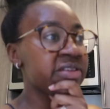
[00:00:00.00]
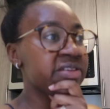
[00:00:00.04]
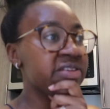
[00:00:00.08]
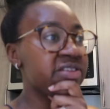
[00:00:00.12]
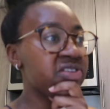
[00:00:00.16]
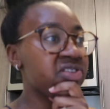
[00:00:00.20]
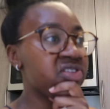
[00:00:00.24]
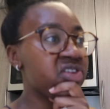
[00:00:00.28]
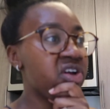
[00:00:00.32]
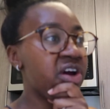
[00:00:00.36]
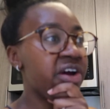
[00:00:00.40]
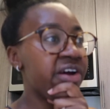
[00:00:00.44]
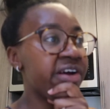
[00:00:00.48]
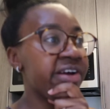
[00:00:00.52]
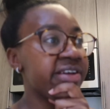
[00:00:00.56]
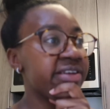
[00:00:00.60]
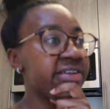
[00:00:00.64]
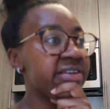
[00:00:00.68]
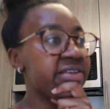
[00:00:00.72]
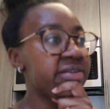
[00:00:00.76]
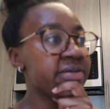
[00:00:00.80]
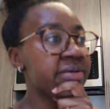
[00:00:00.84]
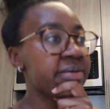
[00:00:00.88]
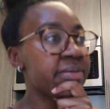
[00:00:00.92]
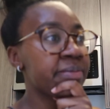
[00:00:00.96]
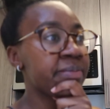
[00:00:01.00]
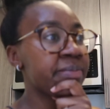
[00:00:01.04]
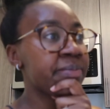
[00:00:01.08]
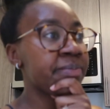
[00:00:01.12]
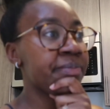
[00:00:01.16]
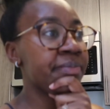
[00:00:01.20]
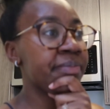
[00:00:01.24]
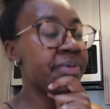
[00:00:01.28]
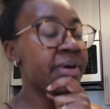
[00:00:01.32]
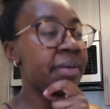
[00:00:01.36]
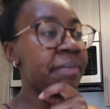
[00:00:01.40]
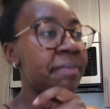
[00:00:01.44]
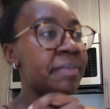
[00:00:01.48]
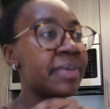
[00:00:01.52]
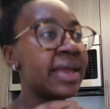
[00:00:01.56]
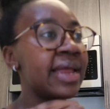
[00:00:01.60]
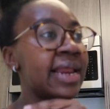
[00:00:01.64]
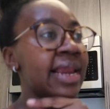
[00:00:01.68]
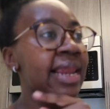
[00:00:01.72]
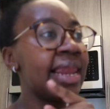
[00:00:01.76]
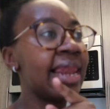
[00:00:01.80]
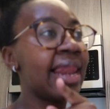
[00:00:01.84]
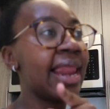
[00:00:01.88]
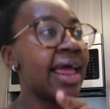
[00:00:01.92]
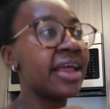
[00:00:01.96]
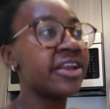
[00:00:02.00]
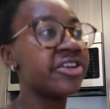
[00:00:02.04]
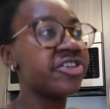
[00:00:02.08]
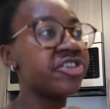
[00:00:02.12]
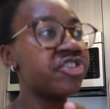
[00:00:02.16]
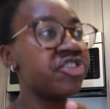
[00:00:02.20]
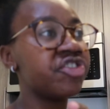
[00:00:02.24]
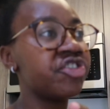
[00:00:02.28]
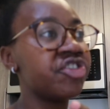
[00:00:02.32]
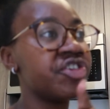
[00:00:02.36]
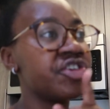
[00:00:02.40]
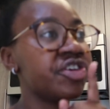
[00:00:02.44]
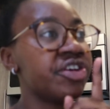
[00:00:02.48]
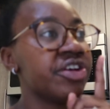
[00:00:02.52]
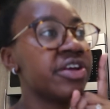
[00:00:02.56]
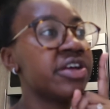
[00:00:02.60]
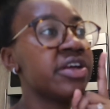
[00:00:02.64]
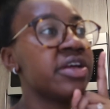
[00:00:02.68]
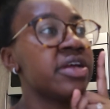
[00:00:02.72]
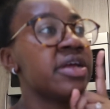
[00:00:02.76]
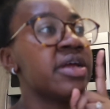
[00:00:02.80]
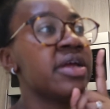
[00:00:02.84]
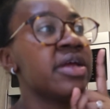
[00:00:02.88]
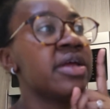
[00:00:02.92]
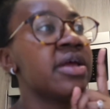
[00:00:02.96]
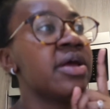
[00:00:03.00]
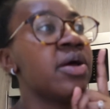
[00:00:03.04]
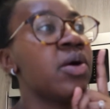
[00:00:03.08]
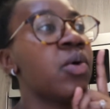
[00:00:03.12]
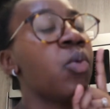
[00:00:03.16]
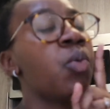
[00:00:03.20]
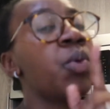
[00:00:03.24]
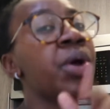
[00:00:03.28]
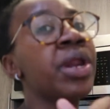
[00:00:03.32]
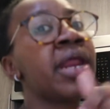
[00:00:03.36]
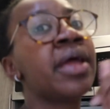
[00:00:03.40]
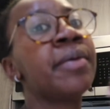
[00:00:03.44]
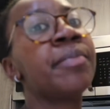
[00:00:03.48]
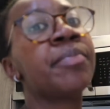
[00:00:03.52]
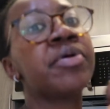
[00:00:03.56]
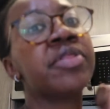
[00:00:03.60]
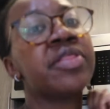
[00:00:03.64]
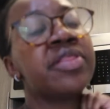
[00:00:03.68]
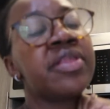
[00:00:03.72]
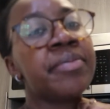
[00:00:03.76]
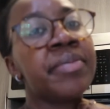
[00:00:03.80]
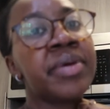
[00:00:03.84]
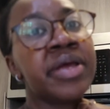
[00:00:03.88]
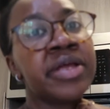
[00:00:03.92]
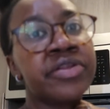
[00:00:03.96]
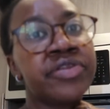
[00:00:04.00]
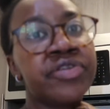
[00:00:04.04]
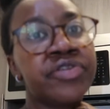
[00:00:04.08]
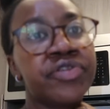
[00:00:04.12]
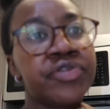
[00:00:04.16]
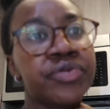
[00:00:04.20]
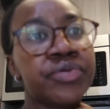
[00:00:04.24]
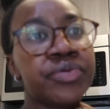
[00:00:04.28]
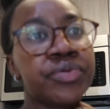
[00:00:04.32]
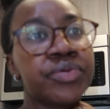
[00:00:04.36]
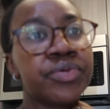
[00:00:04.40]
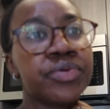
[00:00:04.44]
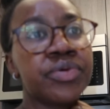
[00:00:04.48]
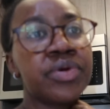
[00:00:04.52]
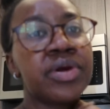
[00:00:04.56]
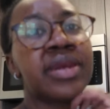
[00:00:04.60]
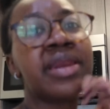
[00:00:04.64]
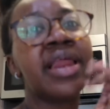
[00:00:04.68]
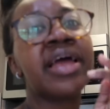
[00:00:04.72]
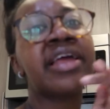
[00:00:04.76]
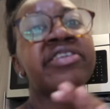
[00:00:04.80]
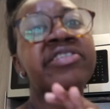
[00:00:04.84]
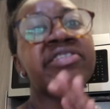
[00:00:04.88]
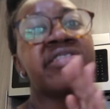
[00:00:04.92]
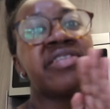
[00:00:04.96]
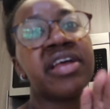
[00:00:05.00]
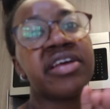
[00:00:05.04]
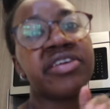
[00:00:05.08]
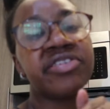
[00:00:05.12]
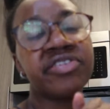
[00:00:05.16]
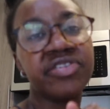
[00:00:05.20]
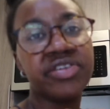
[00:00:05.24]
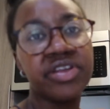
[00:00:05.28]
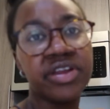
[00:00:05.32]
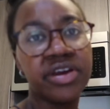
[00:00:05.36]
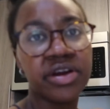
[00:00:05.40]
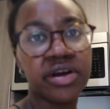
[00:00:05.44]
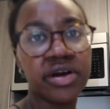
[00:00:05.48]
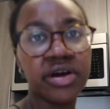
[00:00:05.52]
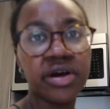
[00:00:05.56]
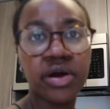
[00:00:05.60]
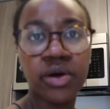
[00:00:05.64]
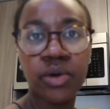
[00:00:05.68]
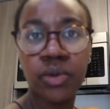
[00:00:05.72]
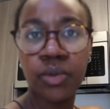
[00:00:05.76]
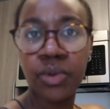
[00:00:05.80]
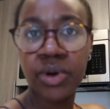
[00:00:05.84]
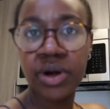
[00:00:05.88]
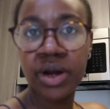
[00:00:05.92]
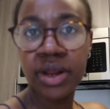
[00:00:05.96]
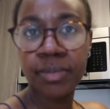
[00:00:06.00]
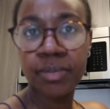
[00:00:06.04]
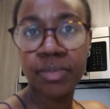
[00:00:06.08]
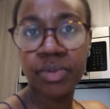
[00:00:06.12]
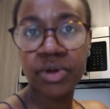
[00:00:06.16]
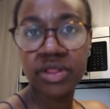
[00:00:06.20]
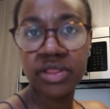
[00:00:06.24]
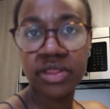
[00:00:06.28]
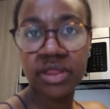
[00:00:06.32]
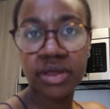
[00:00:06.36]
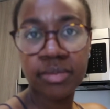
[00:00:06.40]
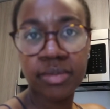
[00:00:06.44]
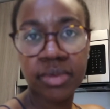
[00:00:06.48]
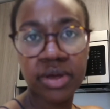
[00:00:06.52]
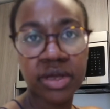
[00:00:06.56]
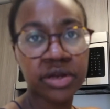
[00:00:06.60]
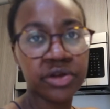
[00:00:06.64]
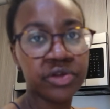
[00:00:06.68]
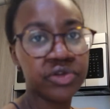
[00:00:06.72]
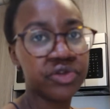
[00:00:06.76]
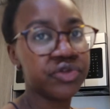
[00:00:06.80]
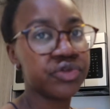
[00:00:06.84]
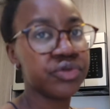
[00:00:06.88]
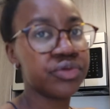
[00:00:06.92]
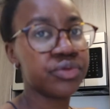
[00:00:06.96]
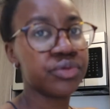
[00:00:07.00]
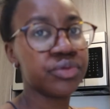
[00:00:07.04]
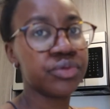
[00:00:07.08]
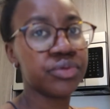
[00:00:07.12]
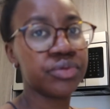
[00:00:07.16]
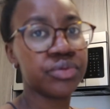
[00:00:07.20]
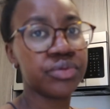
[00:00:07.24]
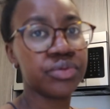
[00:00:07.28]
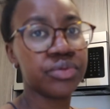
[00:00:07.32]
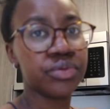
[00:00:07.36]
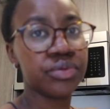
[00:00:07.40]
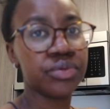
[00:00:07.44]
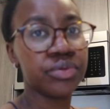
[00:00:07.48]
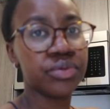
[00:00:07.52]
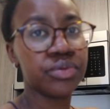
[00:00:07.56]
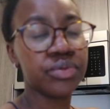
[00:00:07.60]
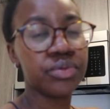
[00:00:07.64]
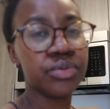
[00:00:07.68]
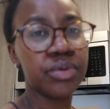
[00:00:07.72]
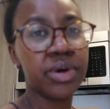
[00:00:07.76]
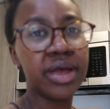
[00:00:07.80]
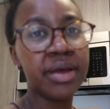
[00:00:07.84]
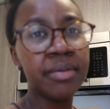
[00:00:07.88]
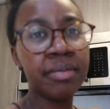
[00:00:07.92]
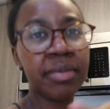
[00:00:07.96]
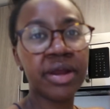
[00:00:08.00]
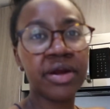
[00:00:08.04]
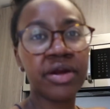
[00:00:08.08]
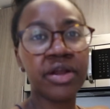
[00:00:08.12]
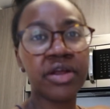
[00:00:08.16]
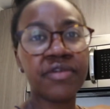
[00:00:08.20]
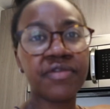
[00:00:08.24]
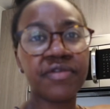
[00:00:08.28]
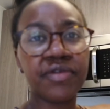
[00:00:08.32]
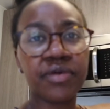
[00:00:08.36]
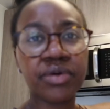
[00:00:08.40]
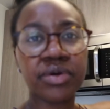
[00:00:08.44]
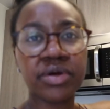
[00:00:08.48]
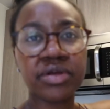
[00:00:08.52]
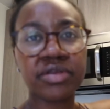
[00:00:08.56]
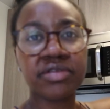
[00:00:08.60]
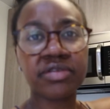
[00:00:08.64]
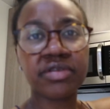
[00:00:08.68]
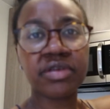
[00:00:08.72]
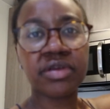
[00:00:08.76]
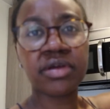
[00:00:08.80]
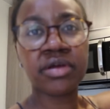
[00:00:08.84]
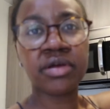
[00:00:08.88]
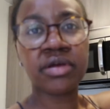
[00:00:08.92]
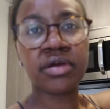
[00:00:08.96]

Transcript: start prepping lunch when I put them into lunch/dinner. When I put them into, why am I not focusing?